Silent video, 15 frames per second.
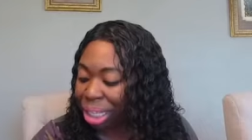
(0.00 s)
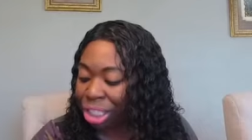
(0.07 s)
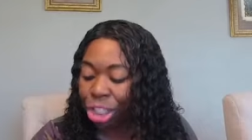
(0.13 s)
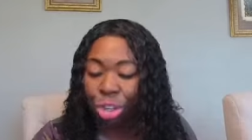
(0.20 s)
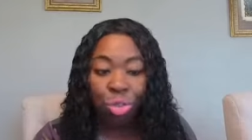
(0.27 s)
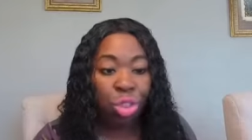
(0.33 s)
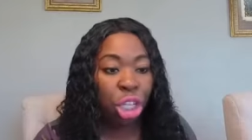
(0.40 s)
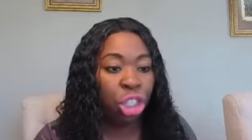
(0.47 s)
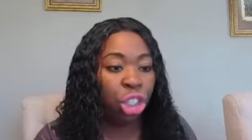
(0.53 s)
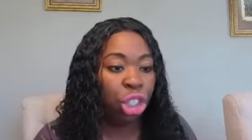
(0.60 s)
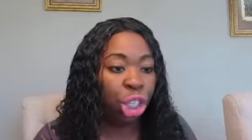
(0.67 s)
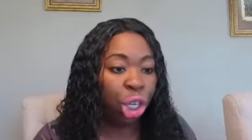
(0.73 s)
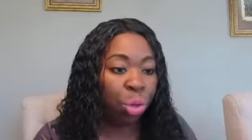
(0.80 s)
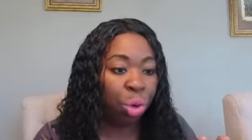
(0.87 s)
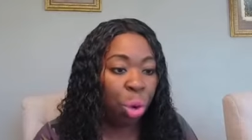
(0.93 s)
to the
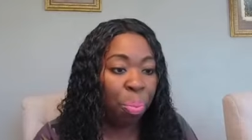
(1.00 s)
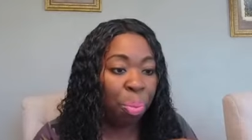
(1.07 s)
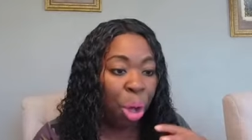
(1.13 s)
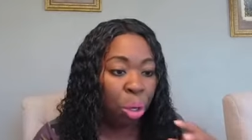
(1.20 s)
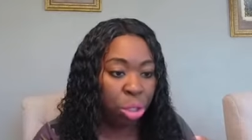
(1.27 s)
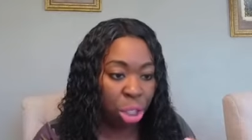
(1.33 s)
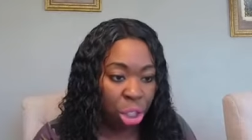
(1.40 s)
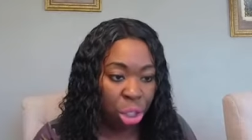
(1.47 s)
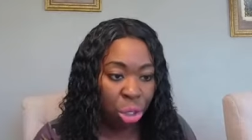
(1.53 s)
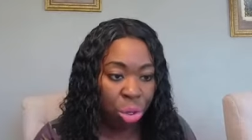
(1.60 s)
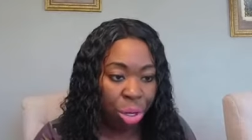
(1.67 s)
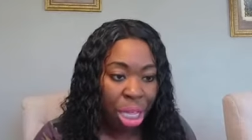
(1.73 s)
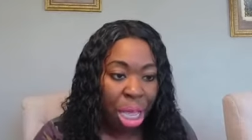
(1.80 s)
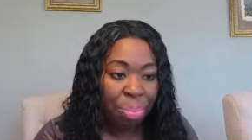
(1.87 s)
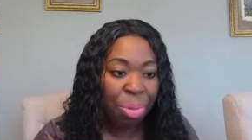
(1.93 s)
general
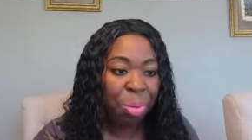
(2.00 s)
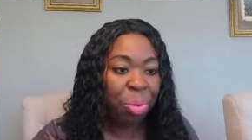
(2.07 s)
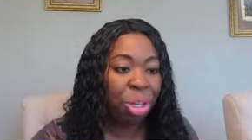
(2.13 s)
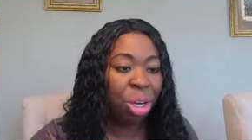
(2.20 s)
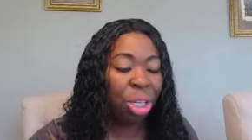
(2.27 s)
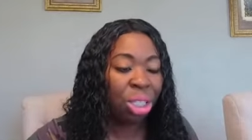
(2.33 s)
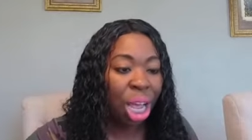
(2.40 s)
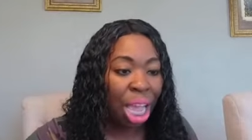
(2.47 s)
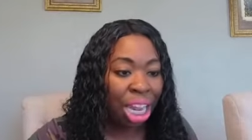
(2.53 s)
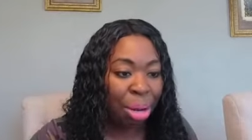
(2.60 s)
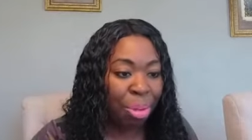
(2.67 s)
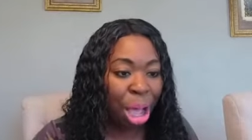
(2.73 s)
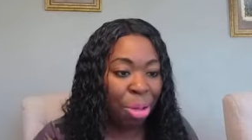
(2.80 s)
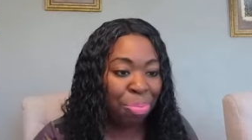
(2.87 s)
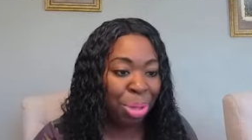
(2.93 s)
multitude. But when you're talking
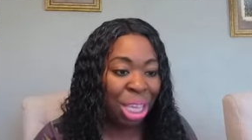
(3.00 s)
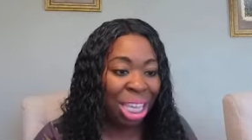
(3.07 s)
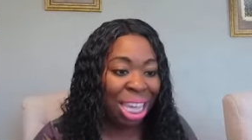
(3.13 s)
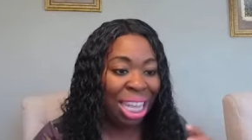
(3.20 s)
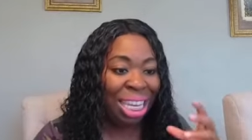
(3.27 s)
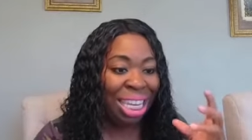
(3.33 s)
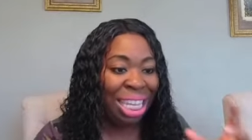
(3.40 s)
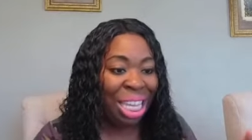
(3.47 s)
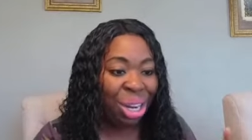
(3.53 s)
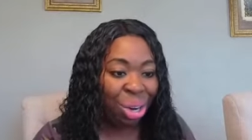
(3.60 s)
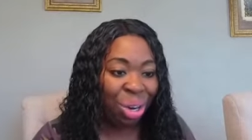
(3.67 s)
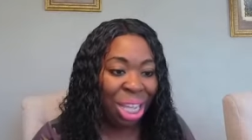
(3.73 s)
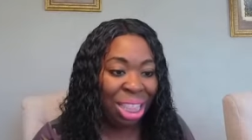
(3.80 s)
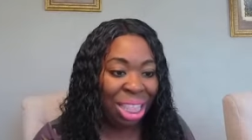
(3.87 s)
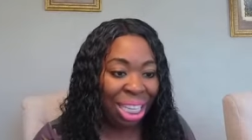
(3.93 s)
about being a
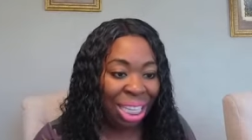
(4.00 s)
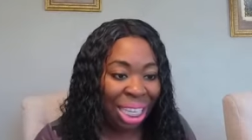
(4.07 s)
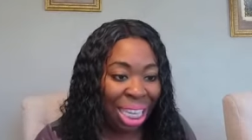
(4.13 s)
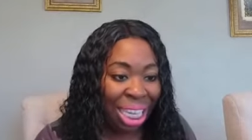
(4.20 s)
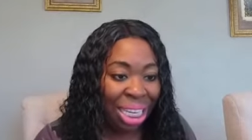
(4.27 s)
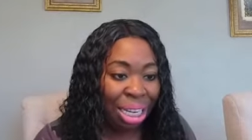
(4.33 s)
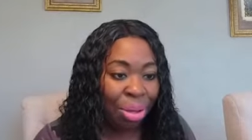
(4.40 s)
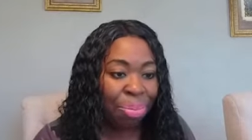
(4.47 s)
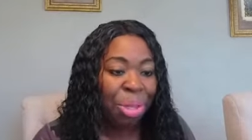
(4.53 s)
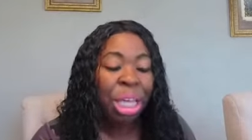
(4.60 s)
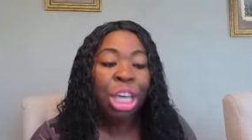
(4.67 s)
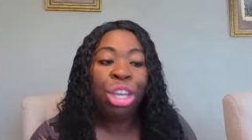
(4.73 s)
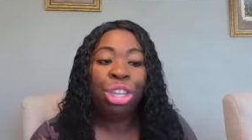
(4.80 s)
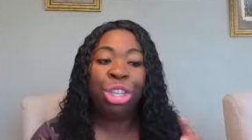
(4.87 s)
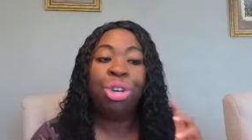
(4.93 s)
leader in the kingdom,
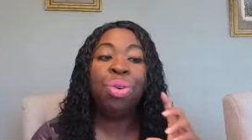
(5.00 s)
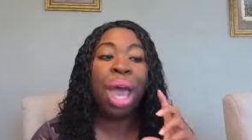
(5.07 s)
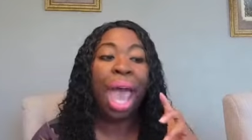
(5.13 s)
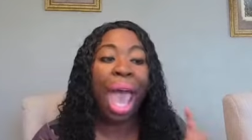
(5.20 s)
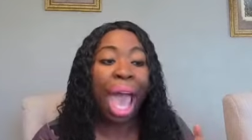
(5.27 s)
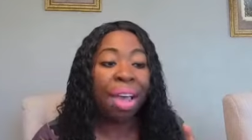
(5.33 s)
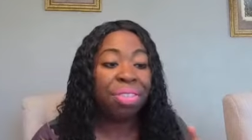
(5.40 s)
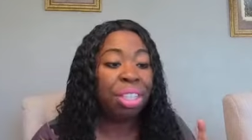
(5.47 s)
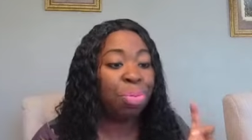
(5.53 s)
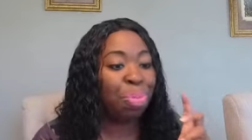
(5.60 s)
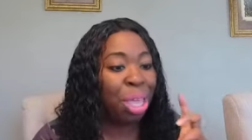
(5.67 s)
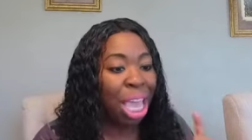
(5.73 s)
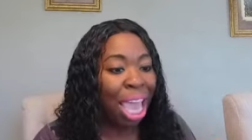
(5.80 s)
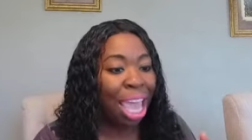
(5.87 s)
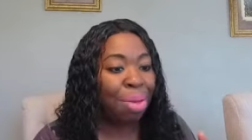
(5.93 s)
you have to
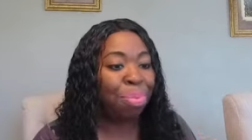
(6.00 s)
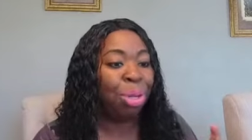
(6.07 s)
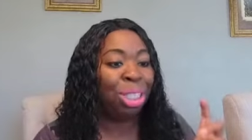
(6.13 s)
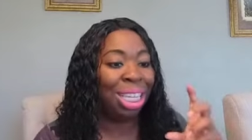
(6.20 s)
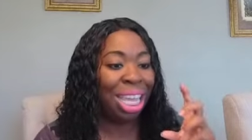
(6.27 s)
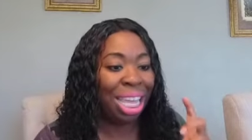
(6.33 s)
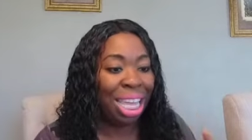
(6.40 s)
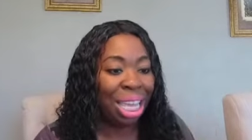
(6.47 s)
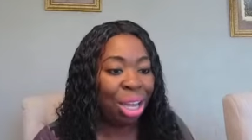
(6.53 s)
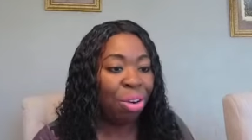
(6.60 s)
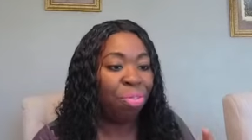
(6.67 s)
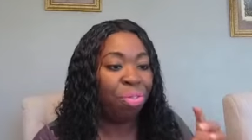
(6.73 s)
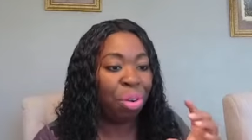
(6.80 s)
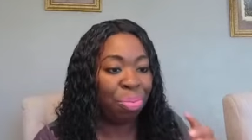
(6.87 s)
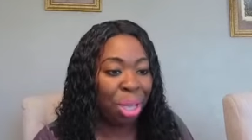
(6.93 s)
be able to hear
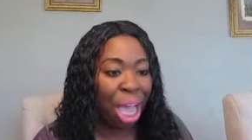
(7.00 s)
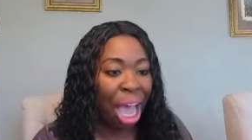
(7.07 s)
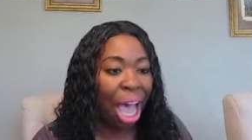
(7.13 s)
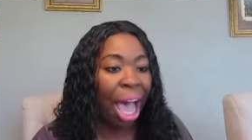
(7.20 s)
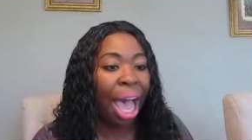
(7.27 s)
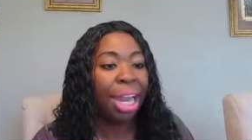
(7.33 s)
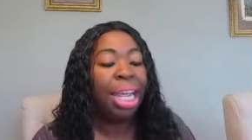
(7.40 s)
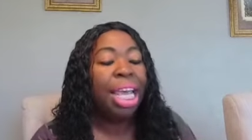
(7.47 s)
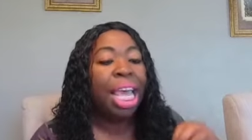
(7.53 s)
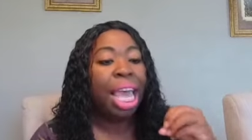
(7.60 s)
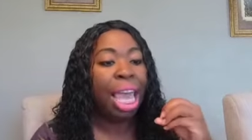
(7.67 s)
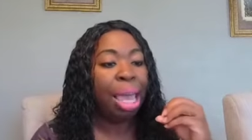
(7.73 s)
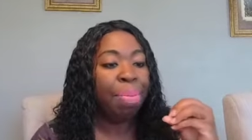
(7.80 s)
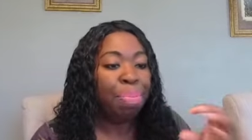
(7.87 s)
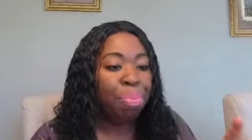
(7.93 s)
from God
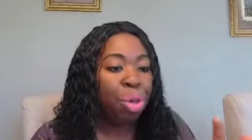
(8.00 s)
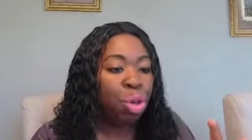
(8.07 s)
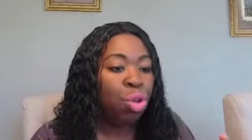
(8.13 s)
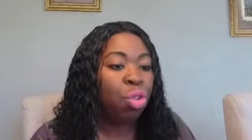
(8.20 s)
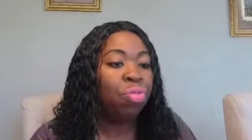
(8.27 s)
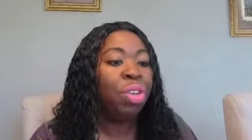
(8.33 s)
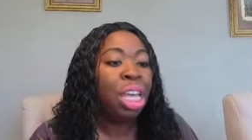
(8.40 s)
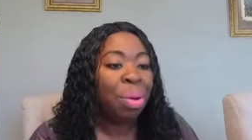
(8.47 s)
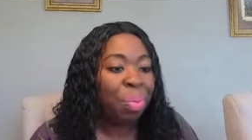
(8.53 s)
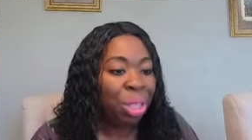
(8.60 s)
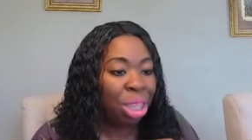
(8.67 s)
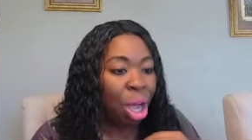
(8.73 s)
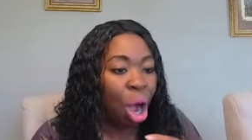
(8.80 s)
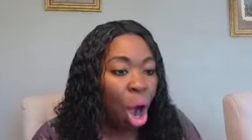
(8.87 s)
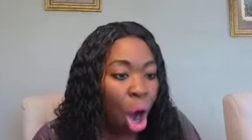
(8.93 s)
and move
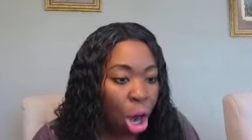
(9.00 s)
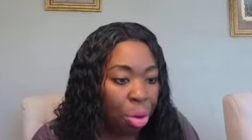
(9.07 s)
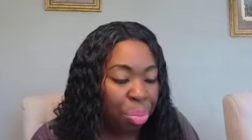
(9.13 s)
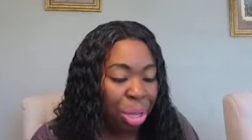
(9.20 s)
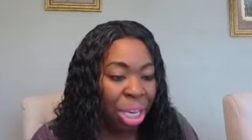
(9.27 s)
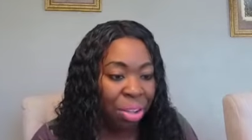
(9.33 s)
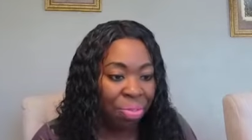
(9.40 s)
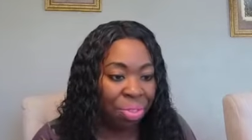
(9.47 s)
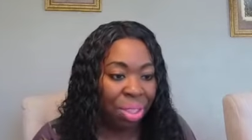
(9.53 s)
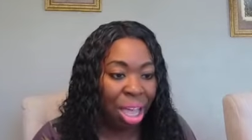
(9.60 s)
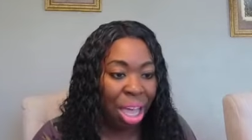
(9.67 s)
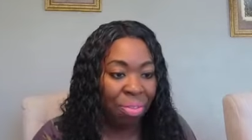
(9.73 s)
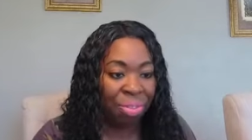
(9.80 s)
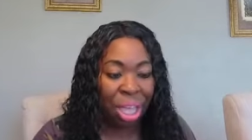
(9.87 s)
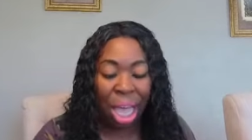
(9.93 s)
with the heartbeat of
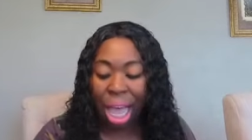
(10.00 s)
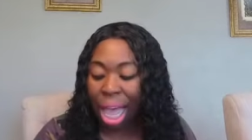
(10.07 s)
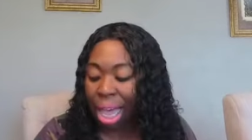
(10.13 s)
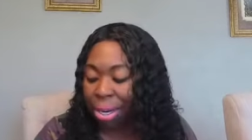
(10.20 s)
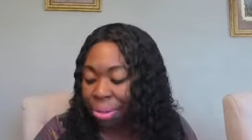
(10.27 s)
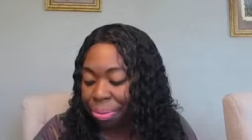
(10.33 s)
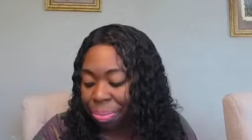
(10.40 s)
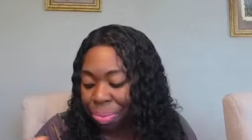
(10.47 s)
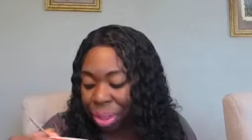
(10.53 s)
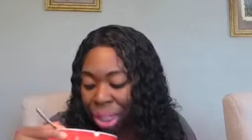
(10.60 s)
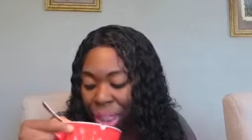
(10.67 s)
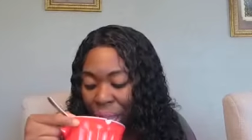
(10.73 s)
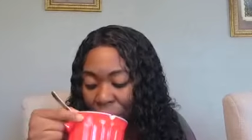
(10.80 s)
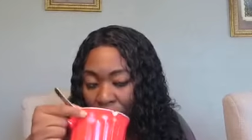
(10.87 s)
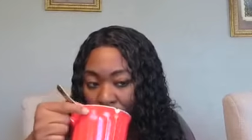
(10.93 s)
of God,
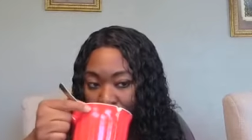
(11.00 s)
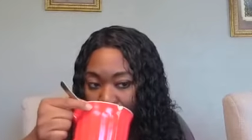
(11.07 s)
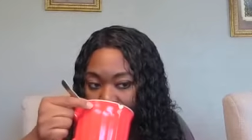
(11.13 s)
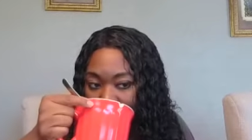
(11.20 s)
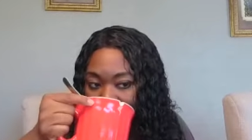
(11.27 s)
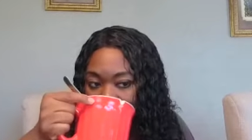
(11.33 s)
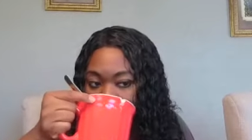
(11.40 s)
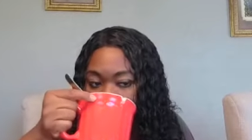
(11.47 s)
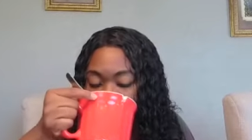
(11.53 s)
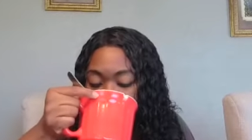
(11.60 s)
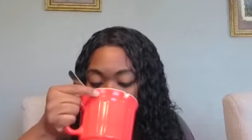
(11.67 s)
the heartbeat